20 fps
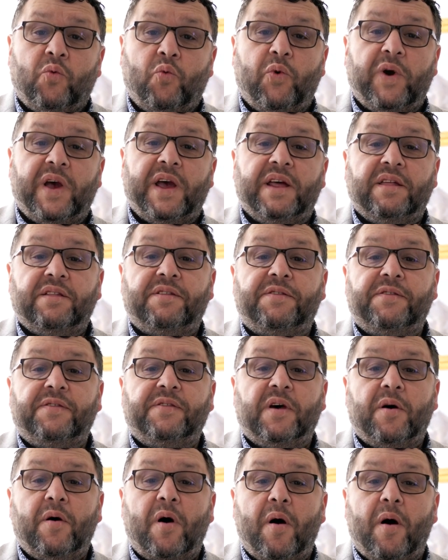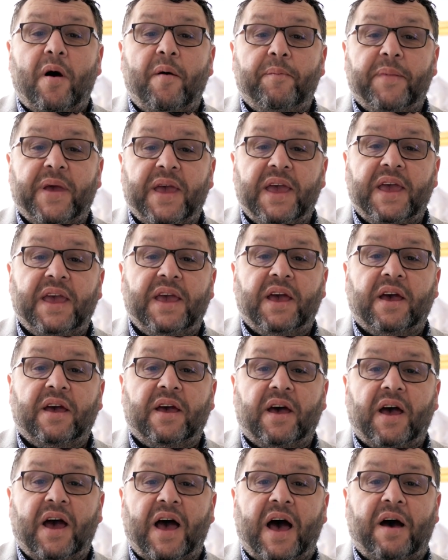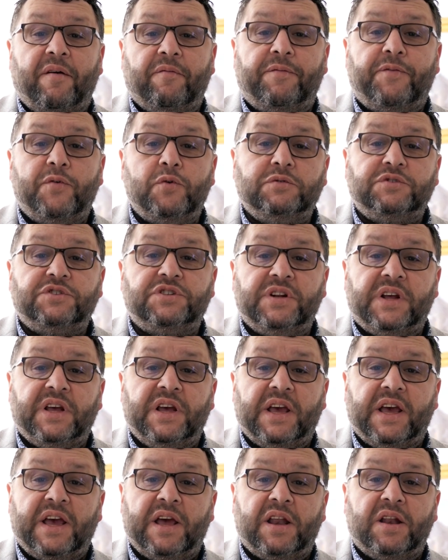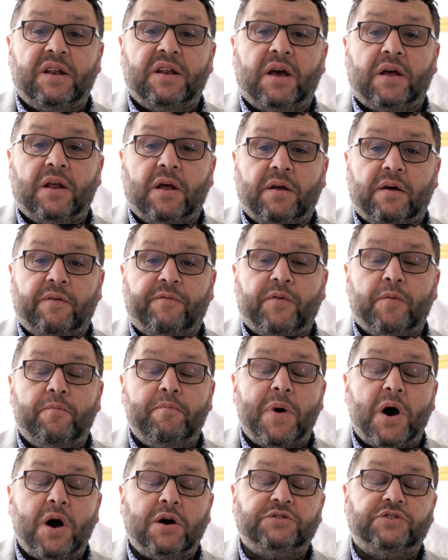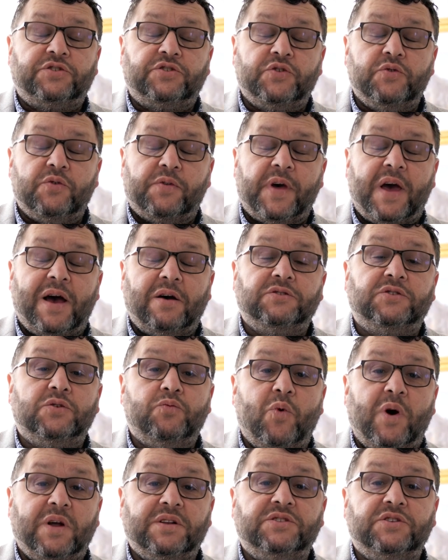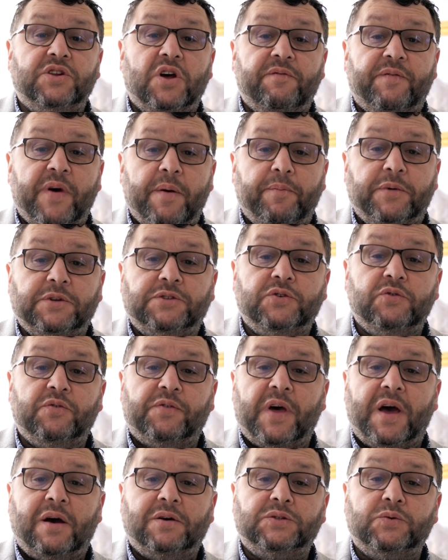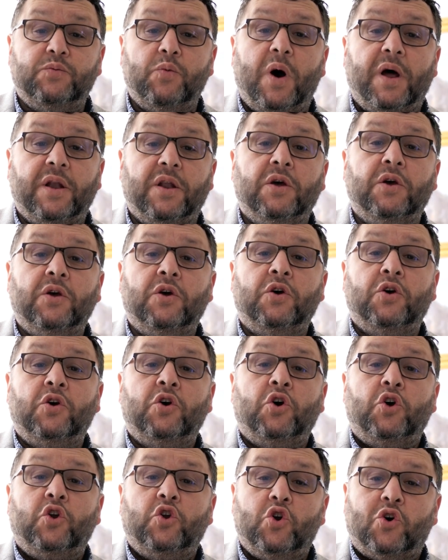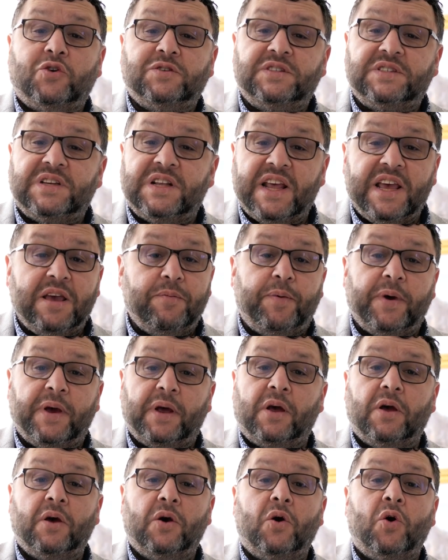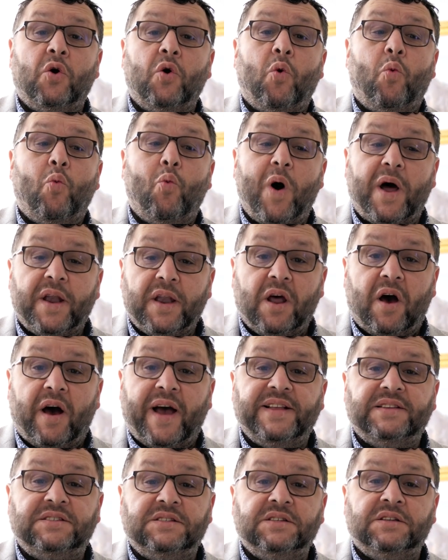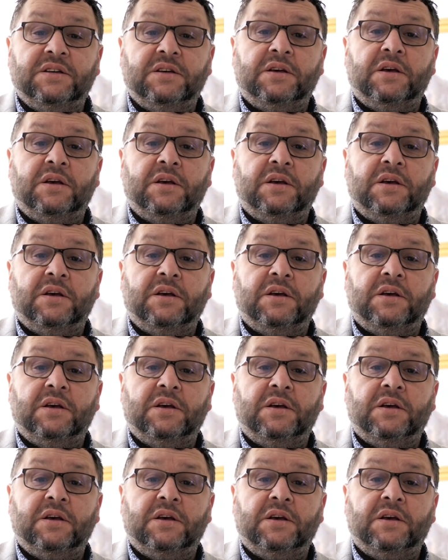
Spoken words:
with me, unfortunately, from March 2001 to November 2001, not sleeping one night,